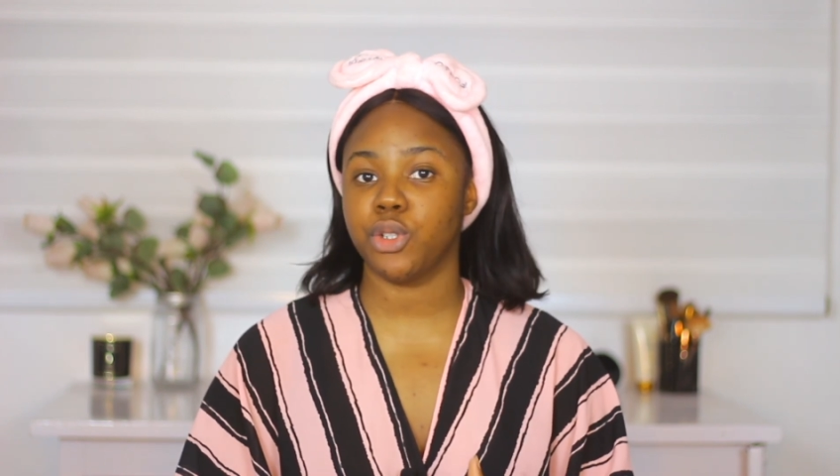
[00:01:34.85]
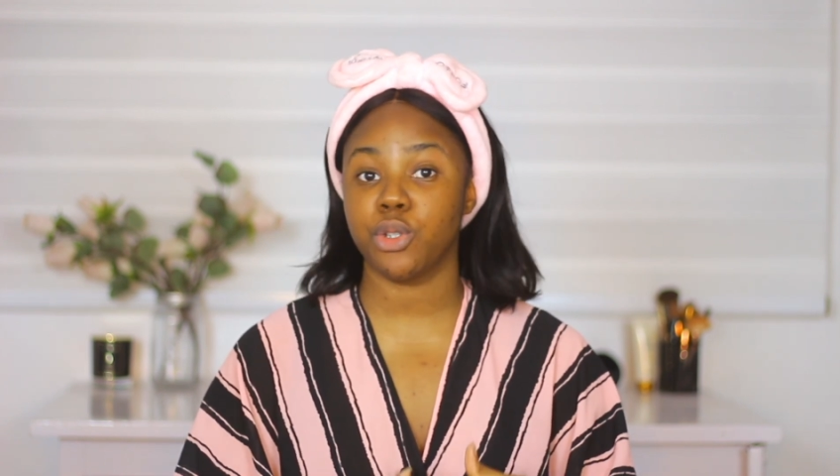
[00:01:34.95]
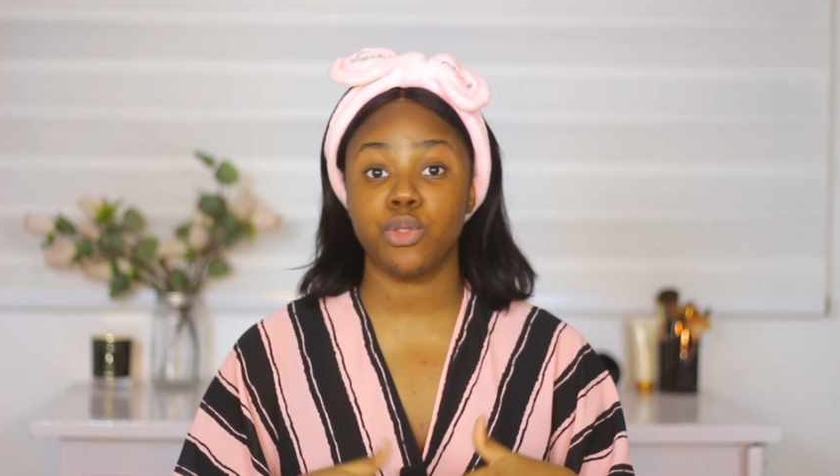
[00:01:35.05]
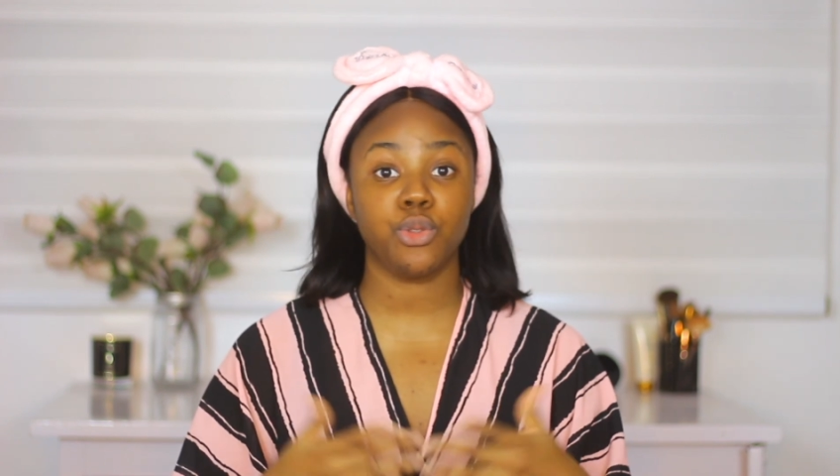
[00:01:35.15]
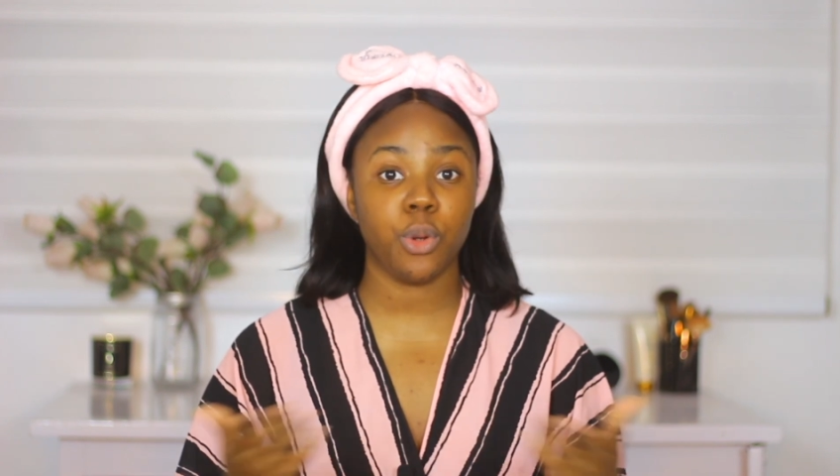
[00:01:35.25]

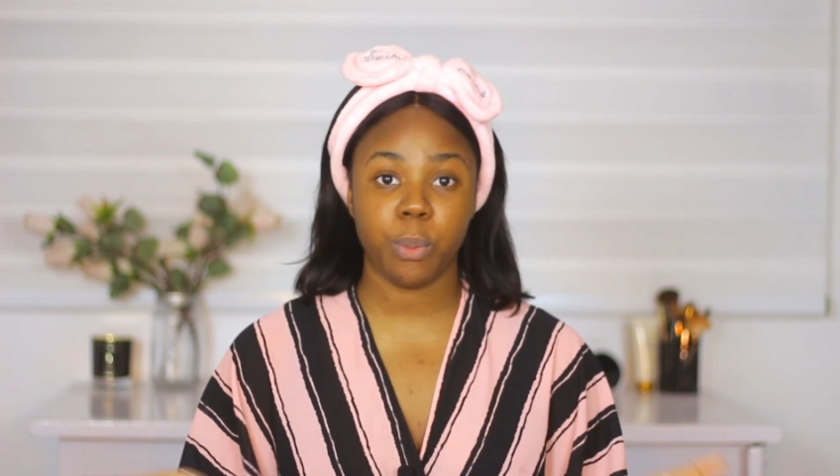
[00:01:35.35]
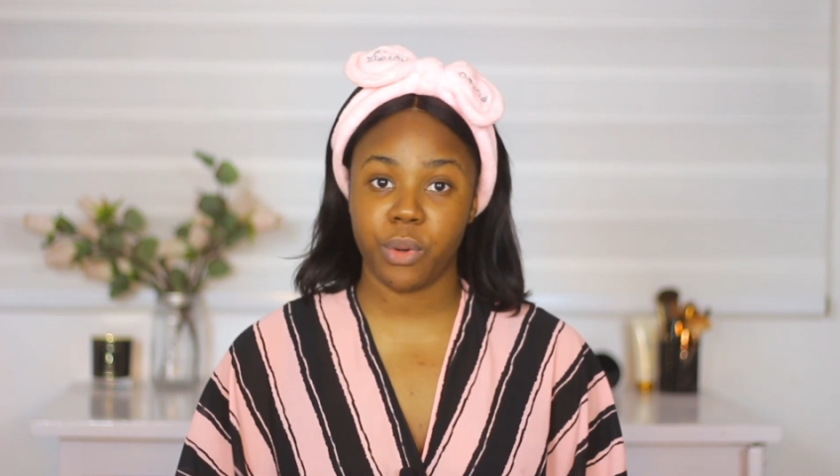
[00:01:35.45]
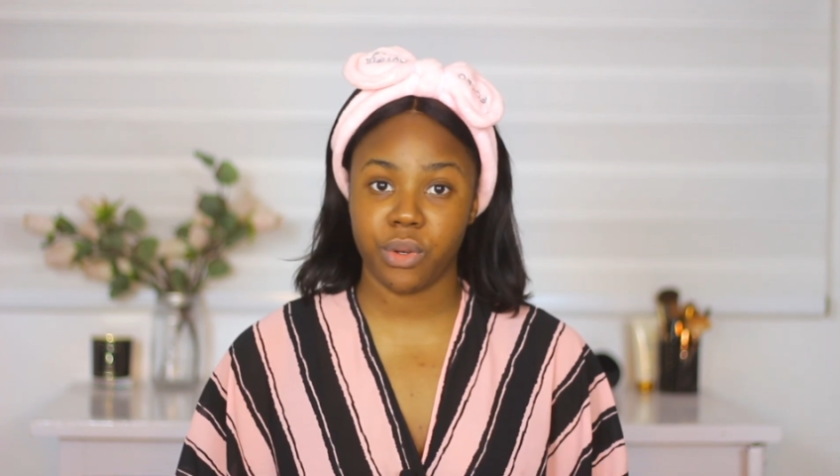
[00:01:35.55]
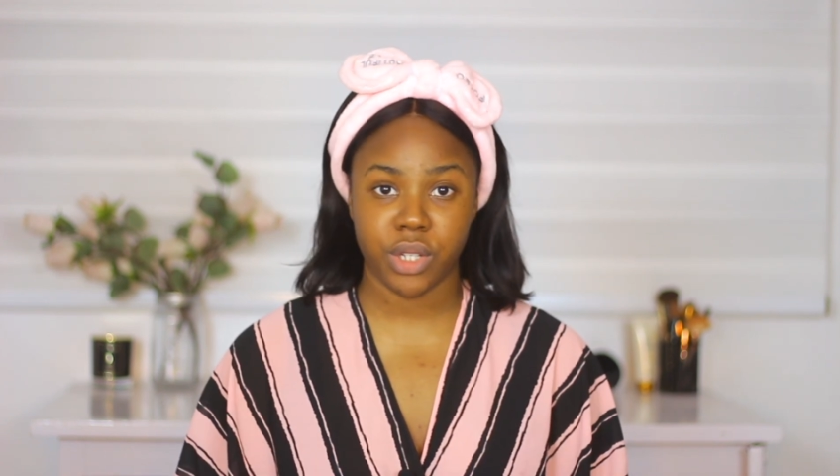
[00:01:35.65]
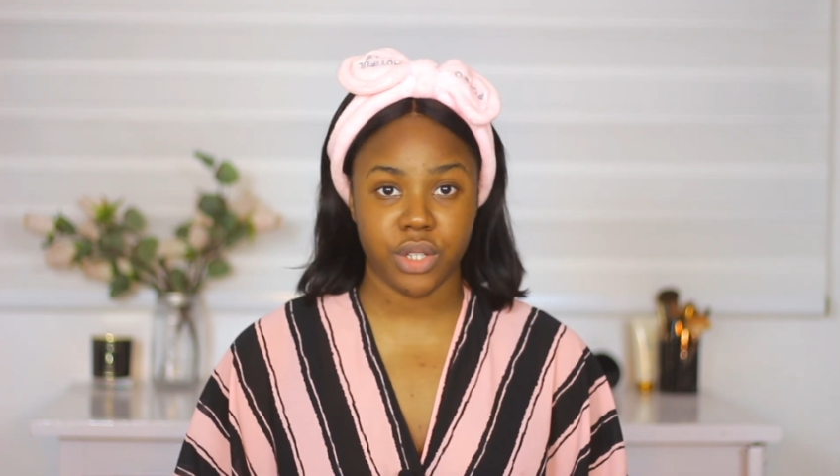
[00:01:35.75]
just throw
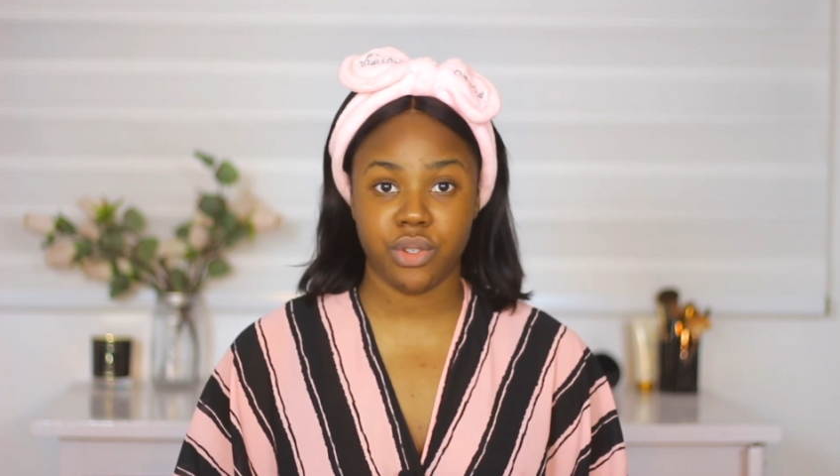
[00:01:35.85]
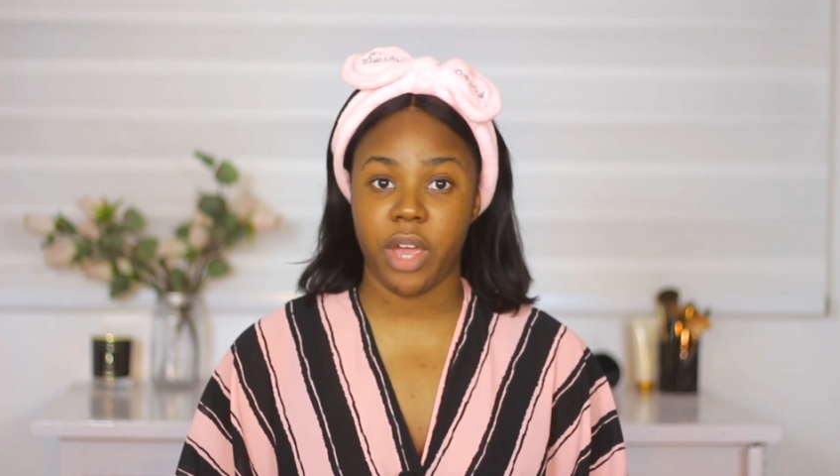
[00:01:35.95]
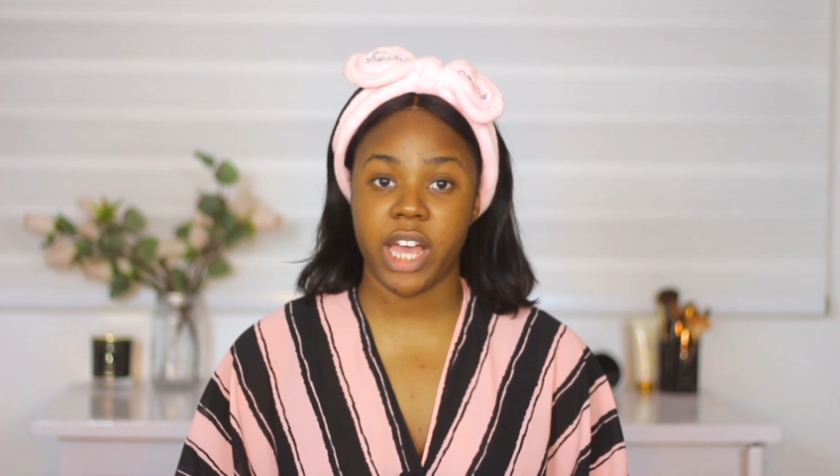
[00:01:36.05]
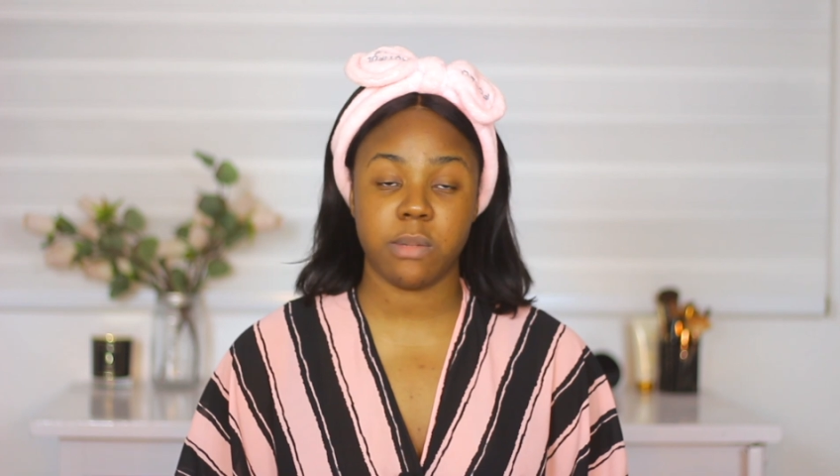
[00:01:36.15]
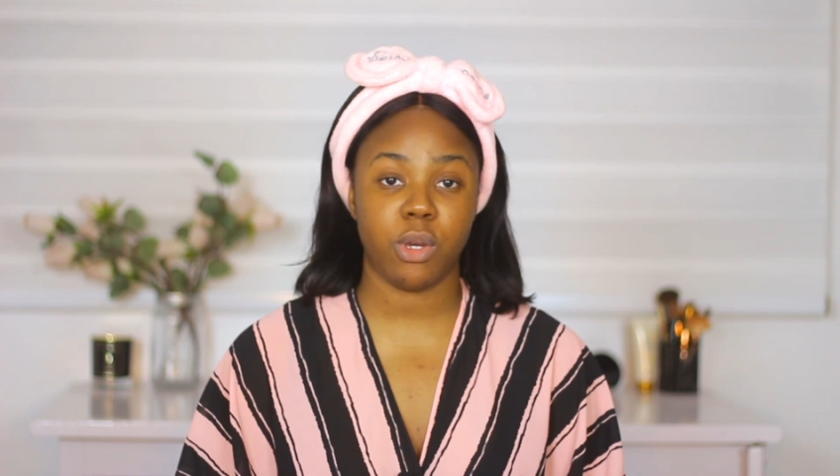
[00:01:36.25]
products at you
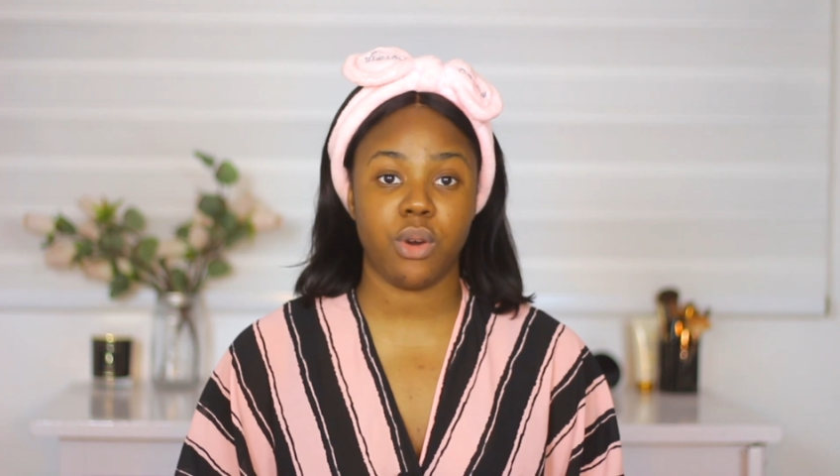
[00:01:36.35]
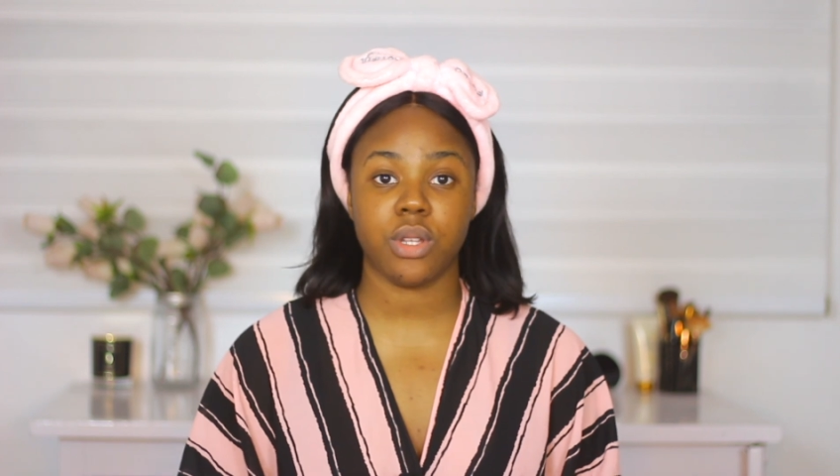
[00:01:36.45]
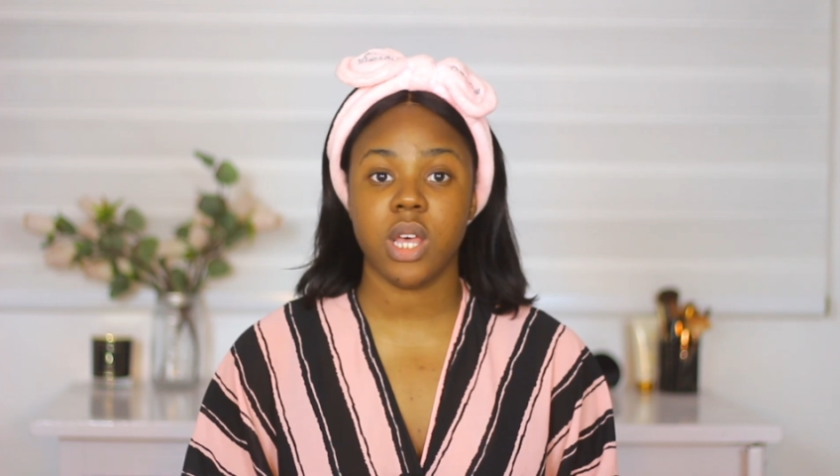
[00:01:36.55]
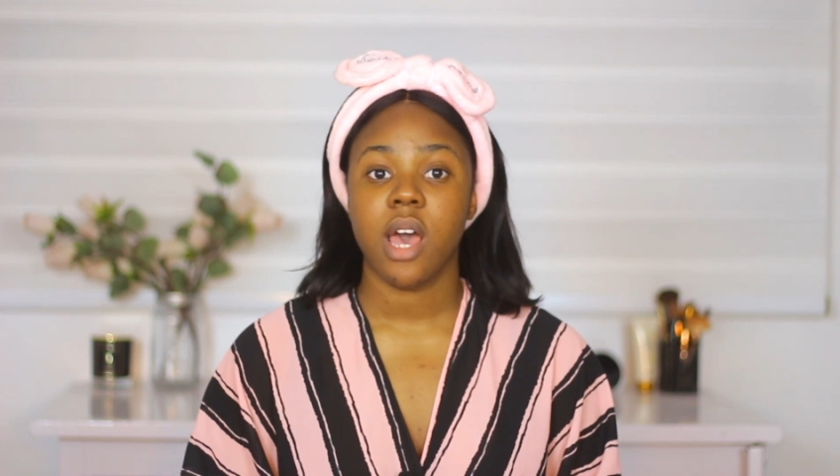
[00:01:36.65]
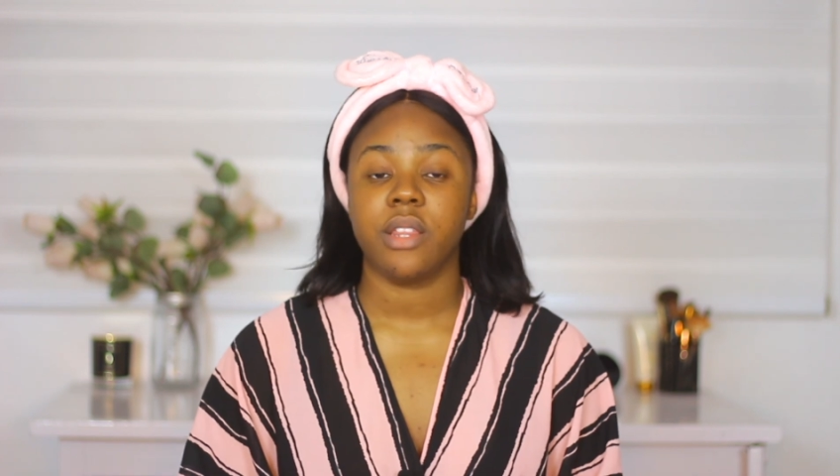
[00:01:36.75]
guys because